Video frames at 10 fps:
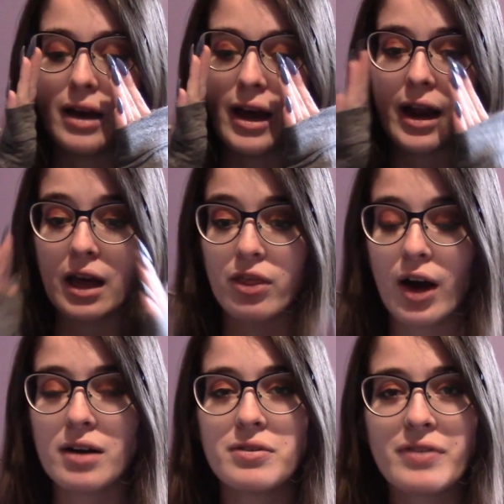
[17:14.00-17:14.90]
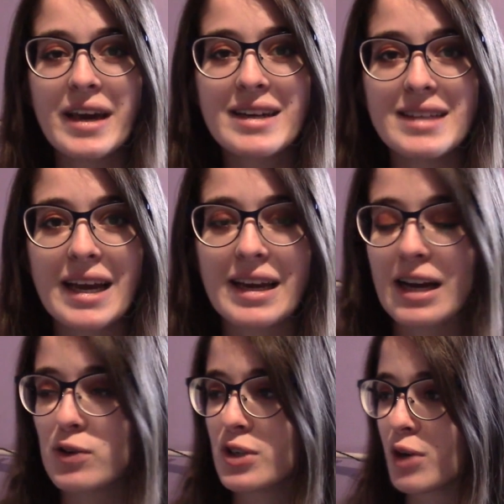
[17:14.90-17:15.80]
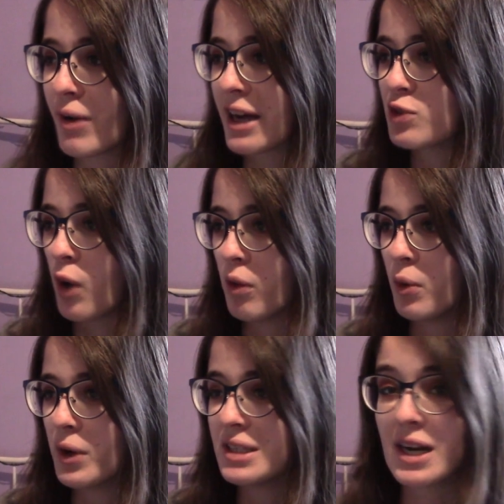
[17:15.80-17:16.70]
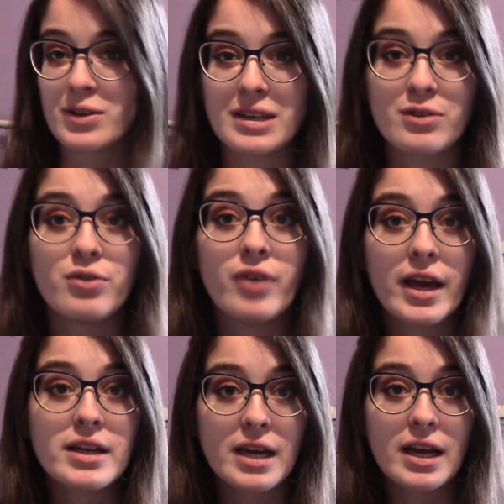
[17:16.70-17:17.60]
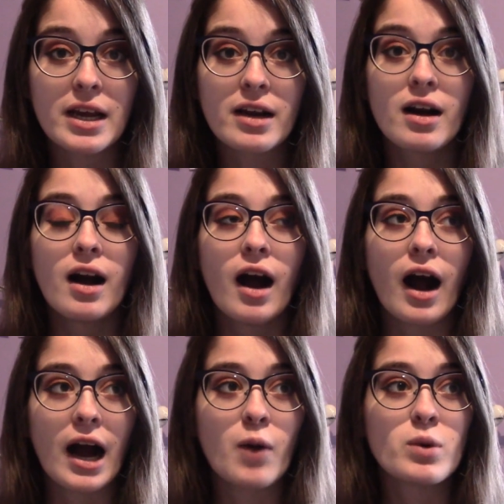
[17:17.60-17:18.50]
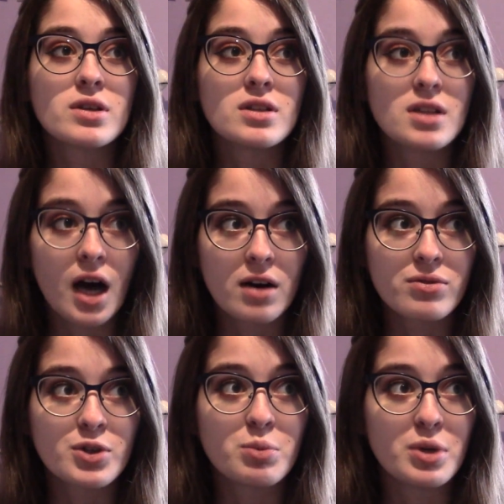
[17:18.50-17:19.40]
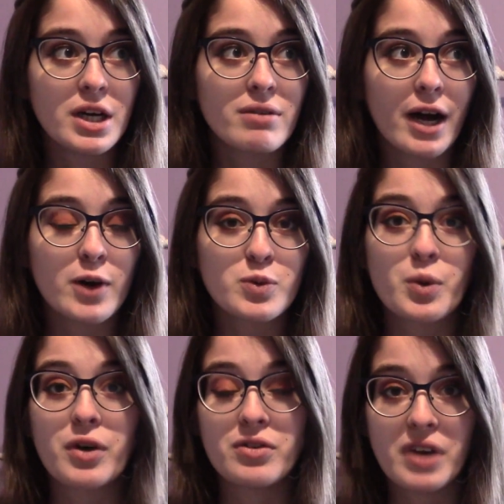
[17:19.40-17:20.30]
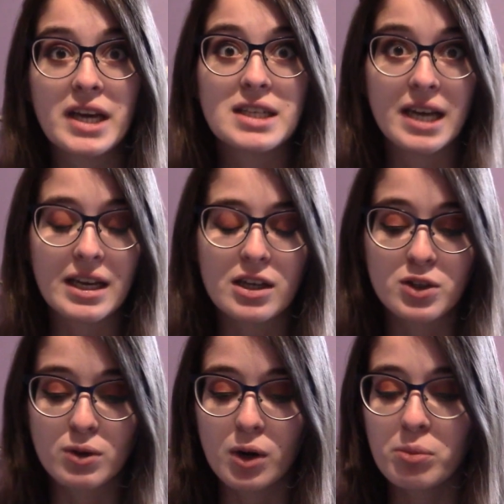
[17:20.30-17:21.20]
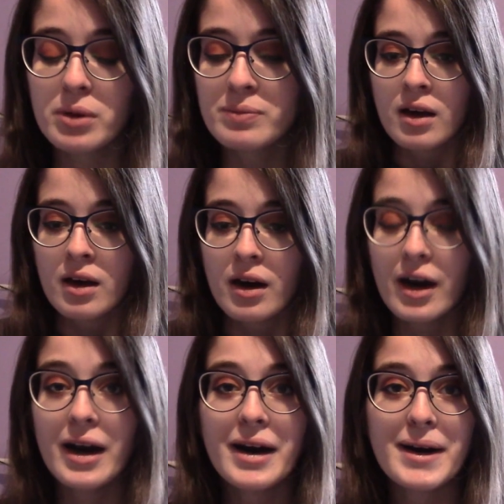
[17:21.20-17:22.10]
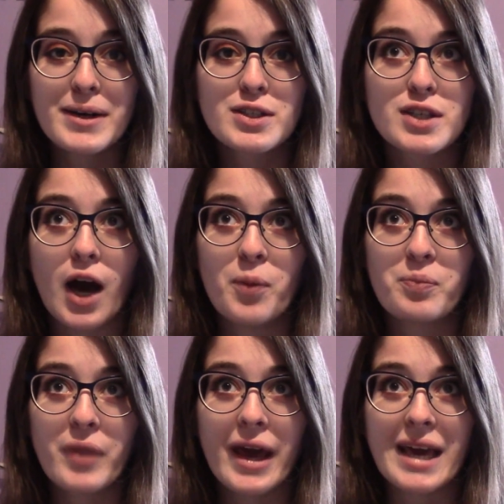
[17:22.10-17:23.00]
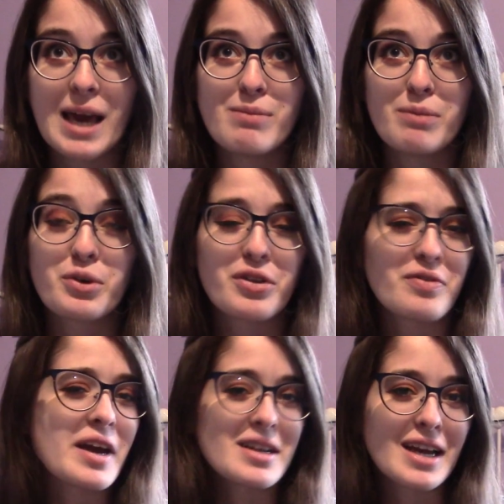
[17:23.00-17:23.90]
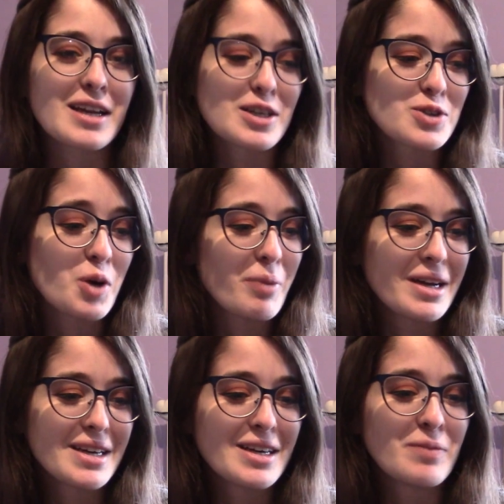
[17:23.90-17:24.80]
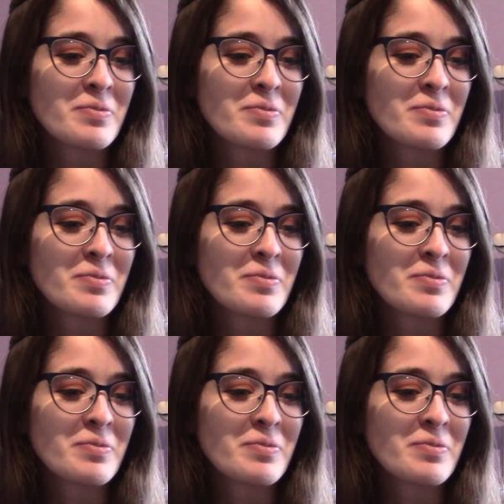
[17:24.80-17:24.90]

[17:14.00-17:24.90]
And I thought fake dating. I was looking right out to all the boys and I was like, fake dating. I would love to play around with a fake dating trope. So I came up with a fake dating trope idea.